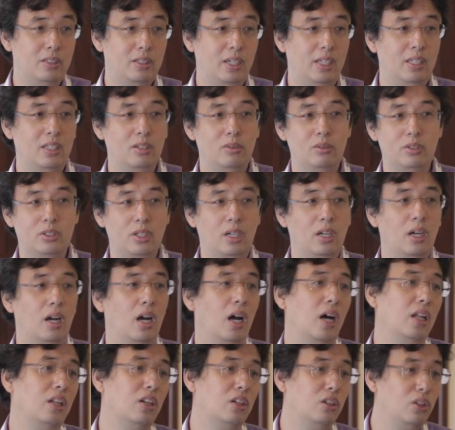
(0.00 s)
and there was
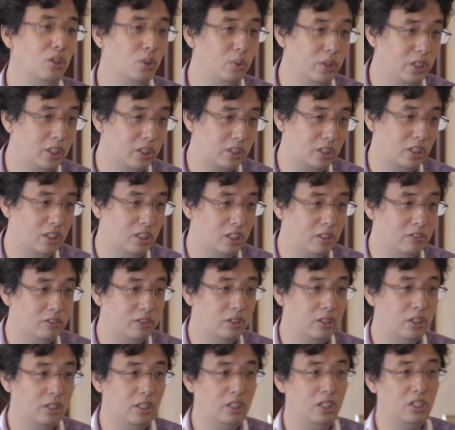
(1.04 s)
other new
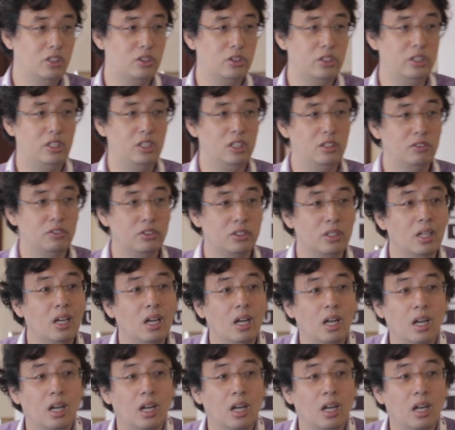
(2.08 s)
initiatives.